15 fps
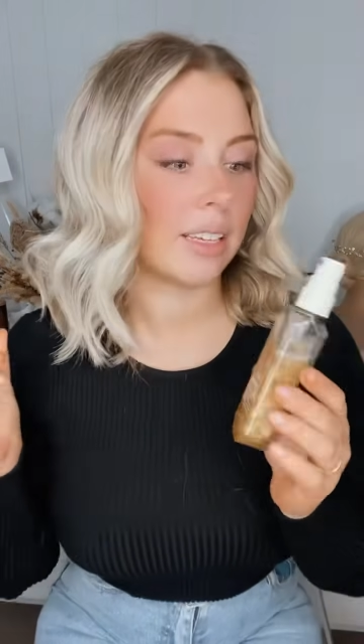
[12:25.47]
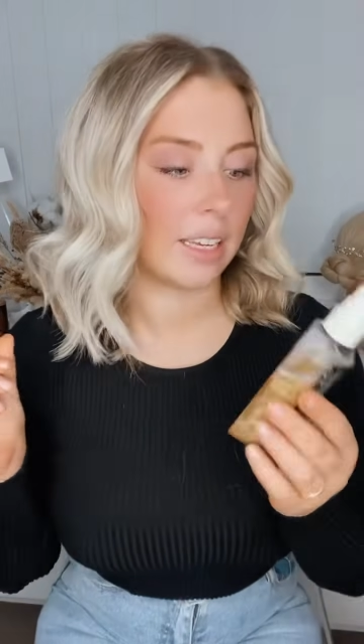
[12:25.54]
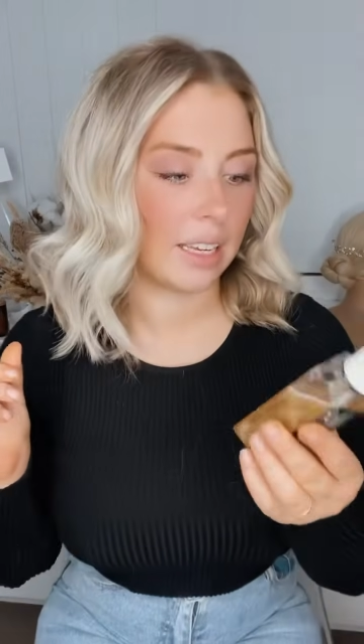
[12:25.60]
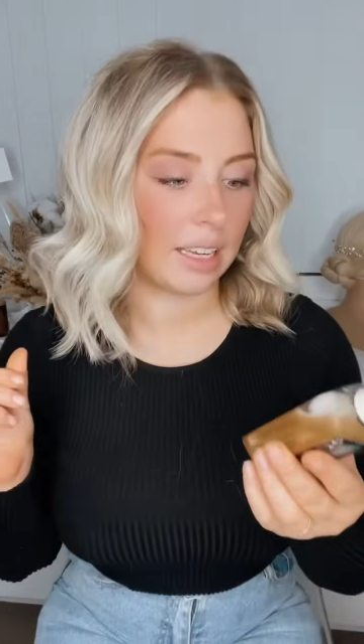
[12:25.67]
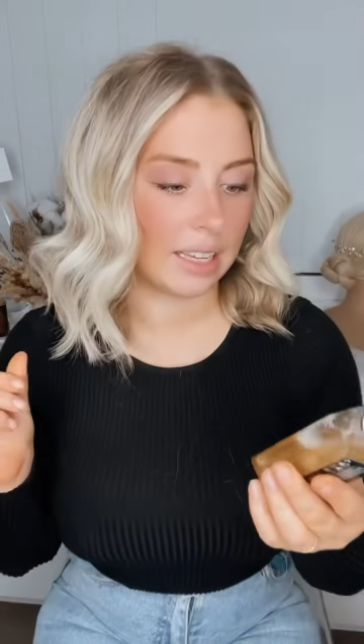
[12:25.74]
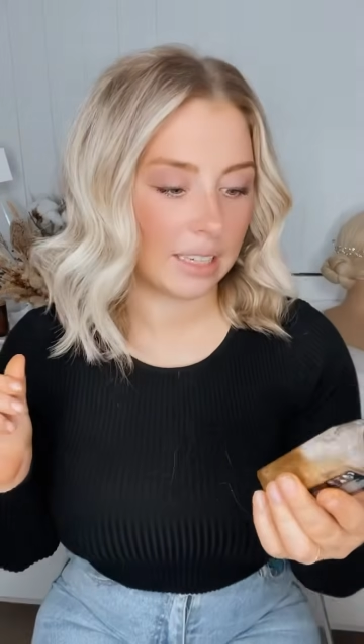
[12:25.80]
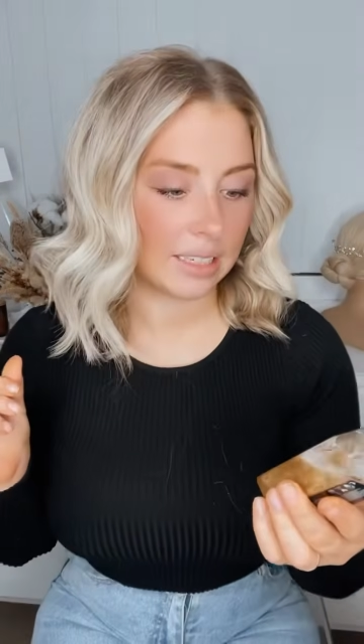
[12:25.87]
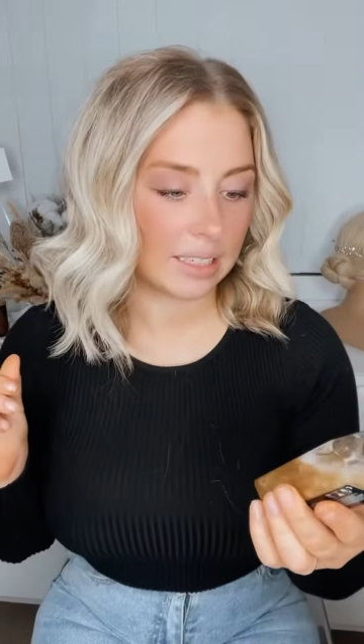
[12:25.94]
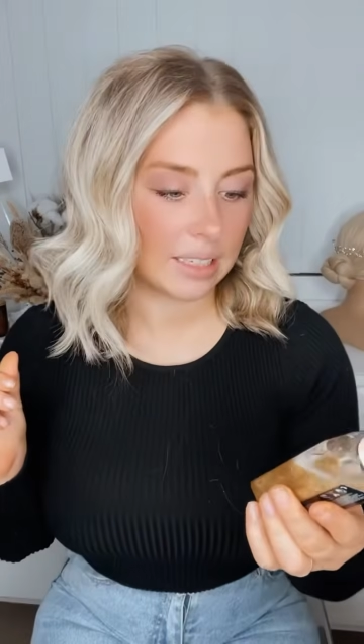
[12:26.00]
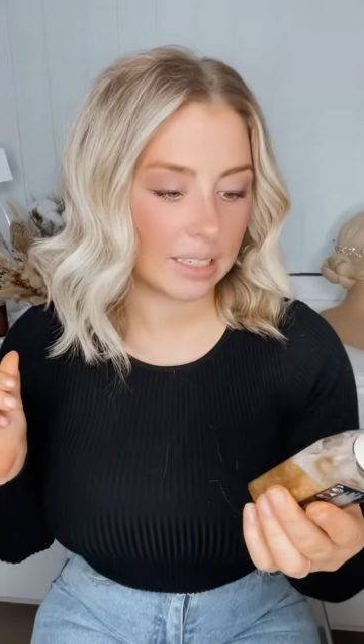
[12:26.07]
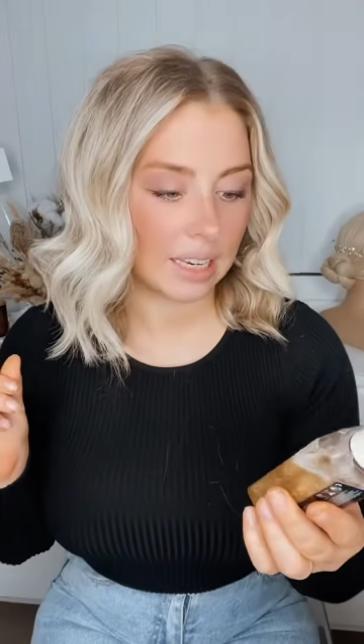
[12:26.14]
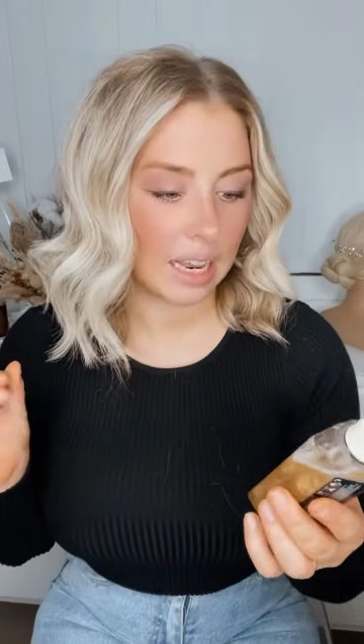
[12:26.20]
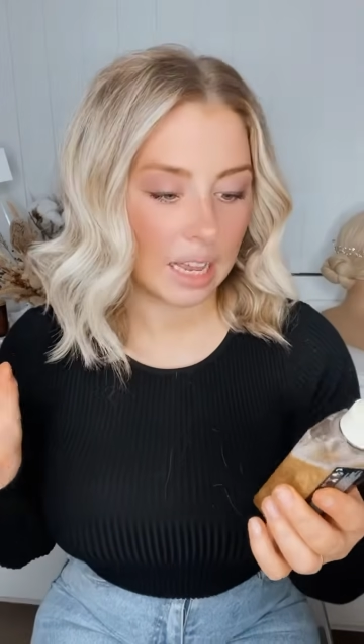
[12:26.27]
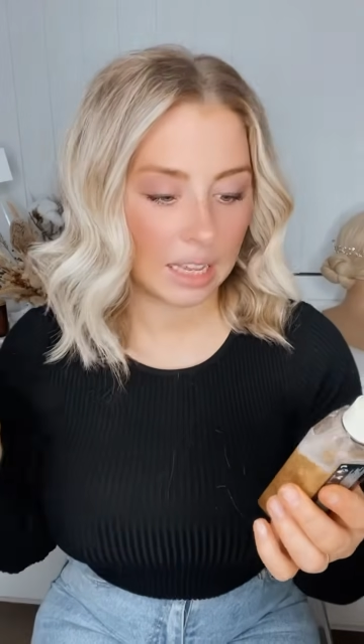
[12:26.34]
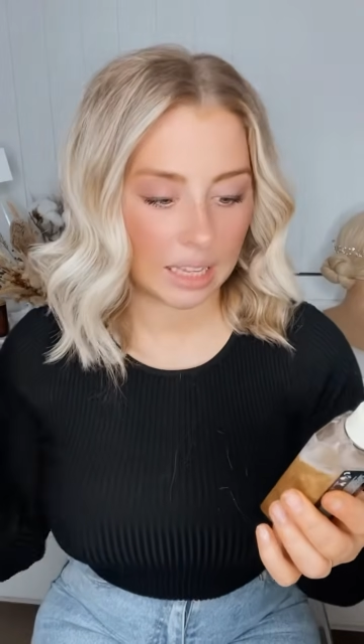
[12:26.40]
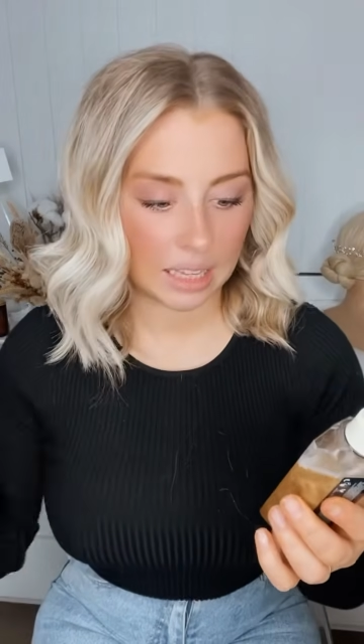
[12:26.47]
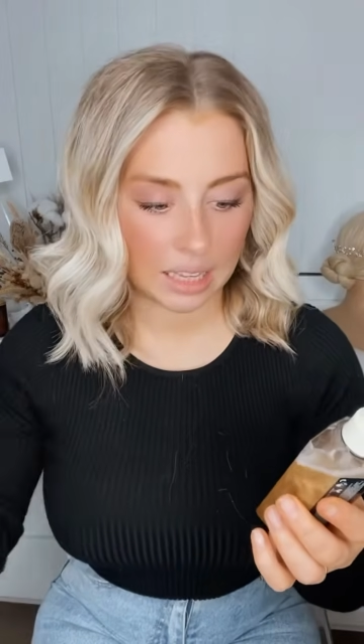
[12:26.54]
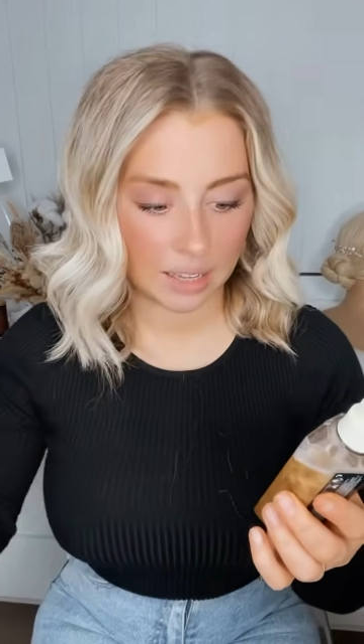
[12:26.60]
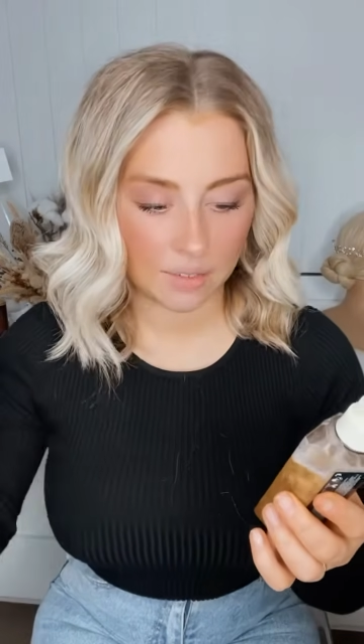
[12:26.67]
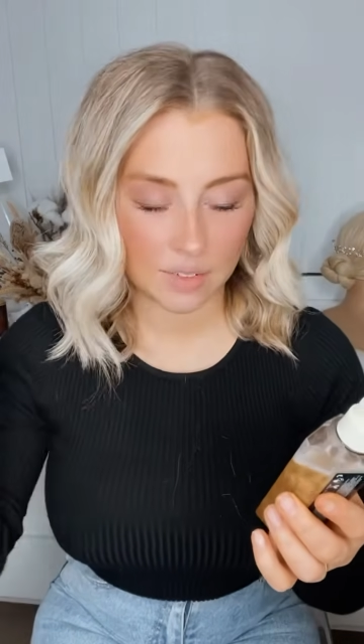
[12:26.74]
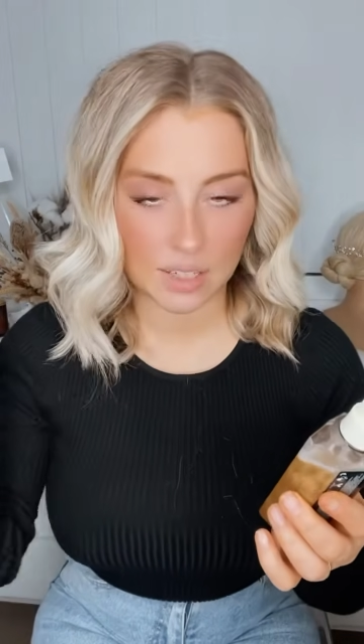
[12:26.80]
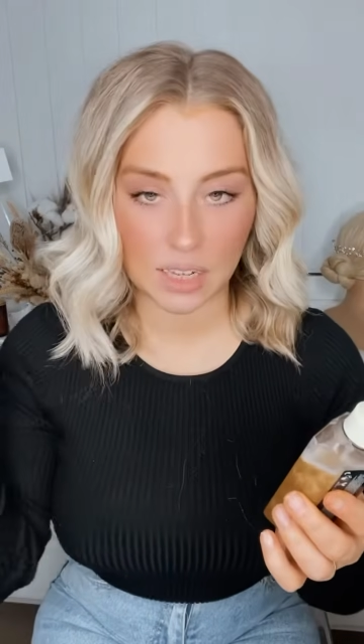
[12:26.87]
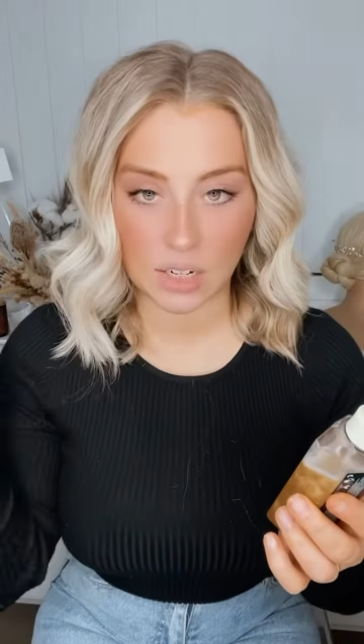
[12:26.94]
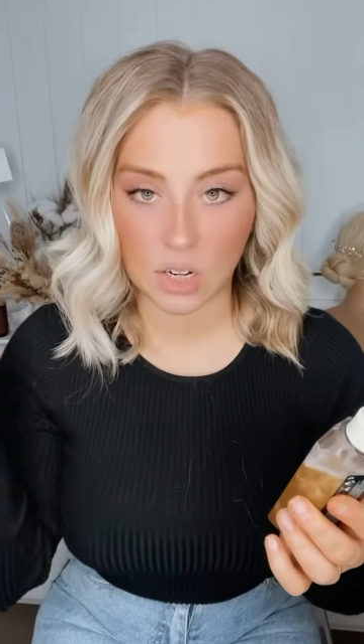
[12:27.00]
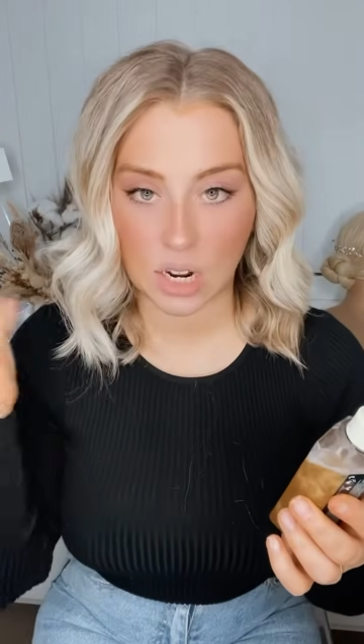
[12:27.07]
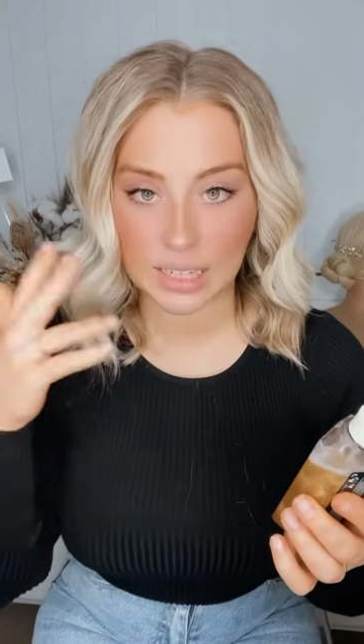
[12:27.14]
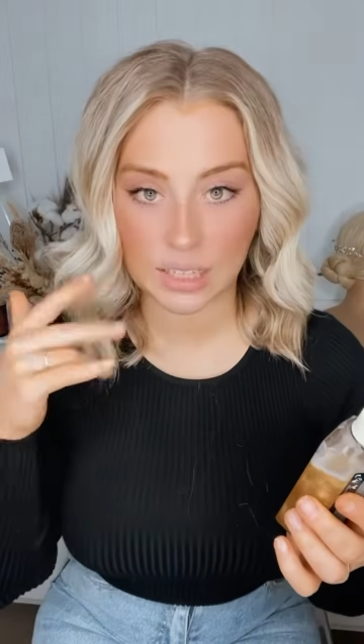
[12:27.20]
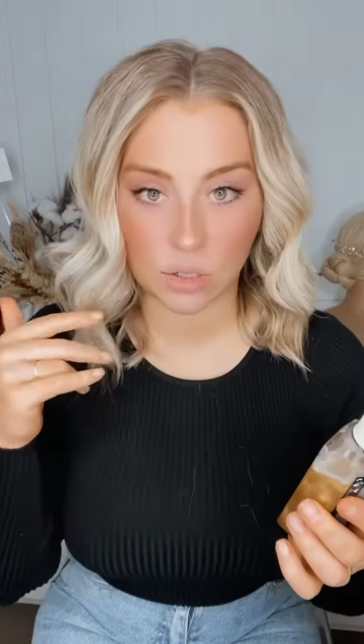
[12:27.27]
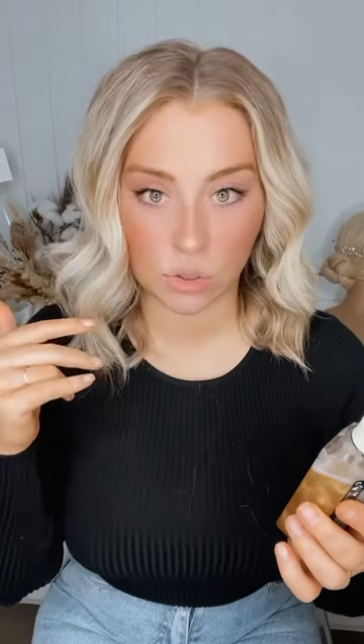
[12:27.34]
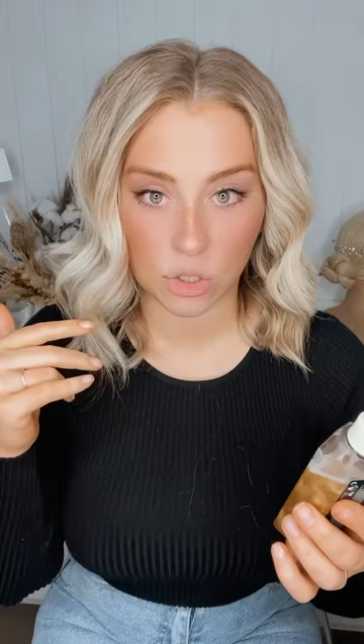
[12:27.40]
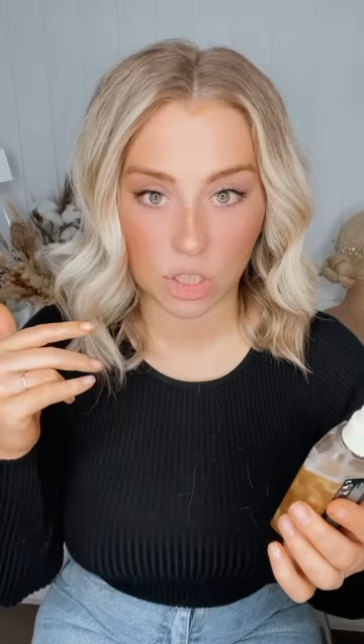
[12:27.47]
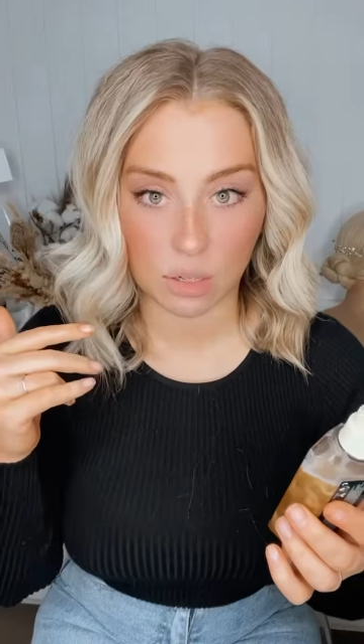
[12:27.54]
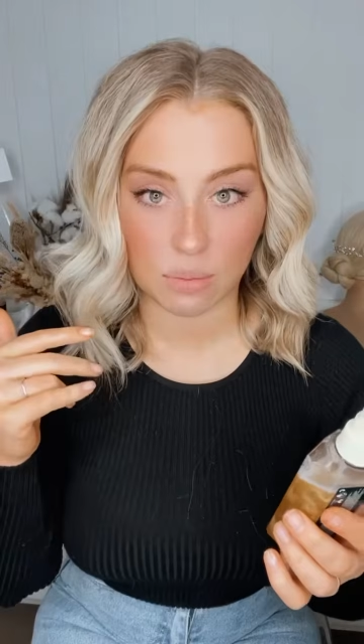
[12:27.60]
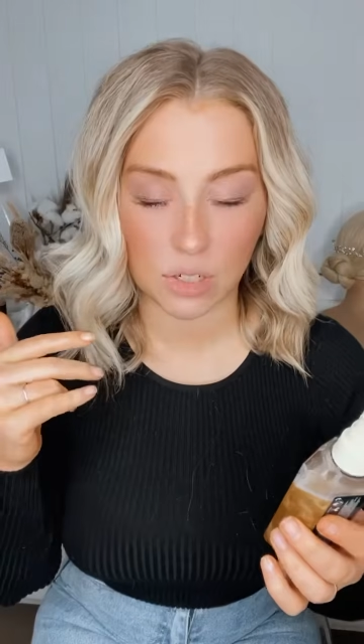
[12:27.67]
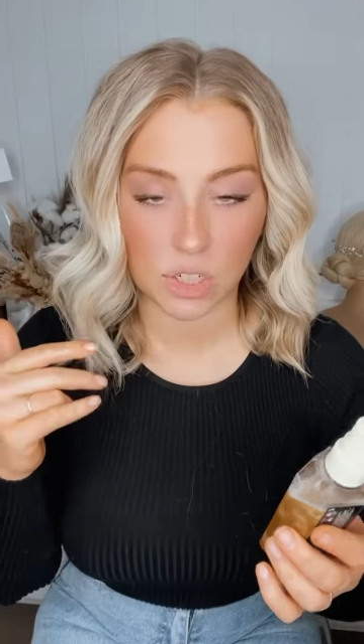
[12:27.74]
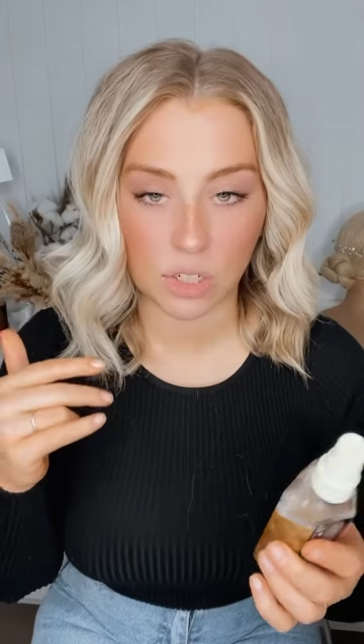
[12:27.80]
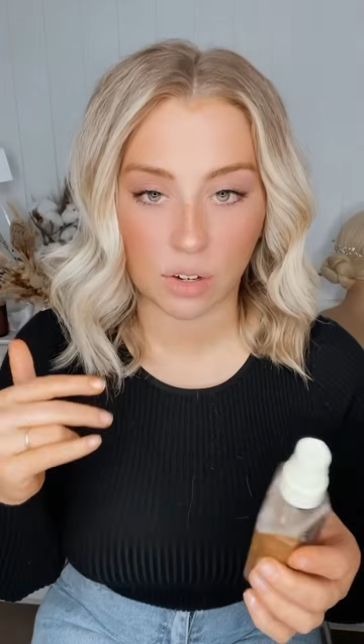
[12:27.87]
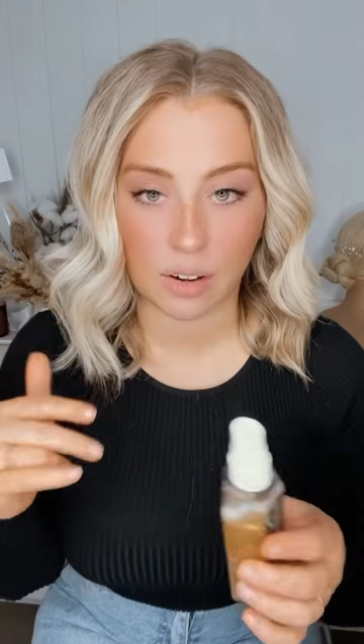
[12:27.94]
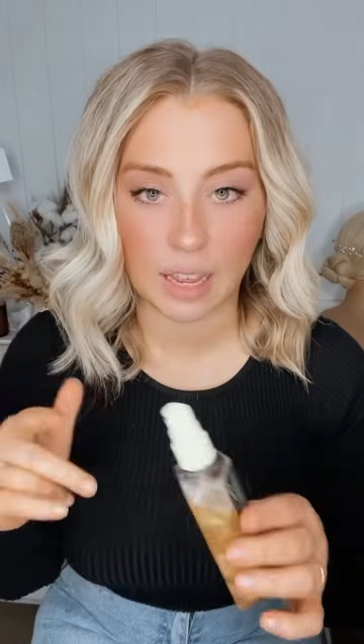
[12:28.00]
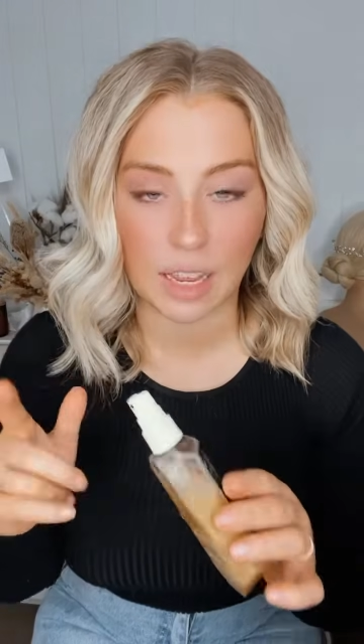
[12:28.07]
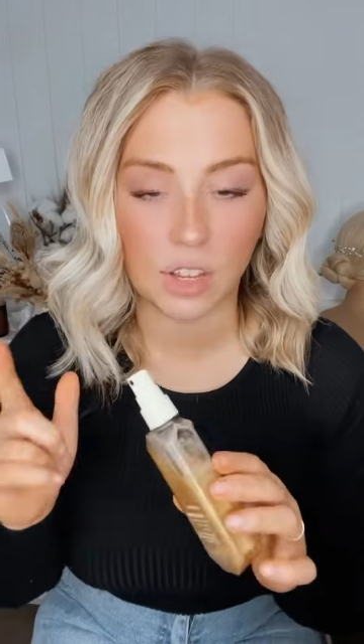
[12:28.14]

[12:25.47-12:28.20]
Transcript: It gives a nice little shimmer to your hair.